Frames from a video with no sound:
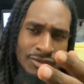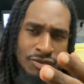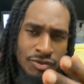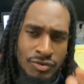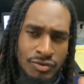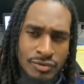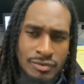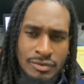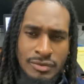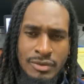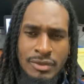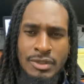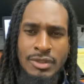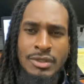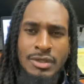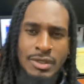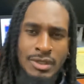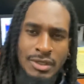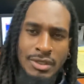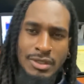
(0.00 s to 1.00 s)
you
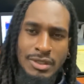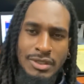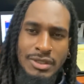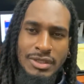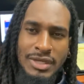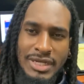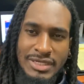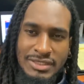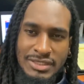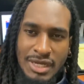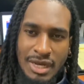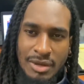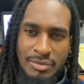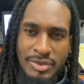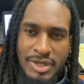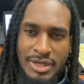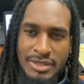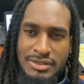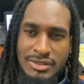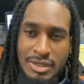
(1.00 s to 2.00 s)
that the next time
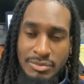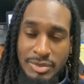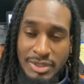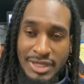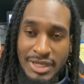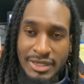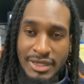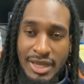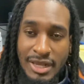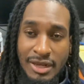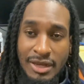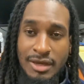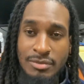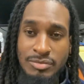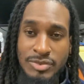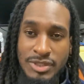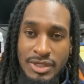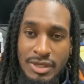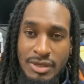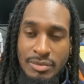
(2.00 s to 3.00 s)
that something like that
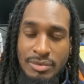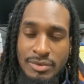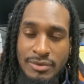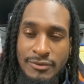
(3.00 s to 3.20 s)
comes up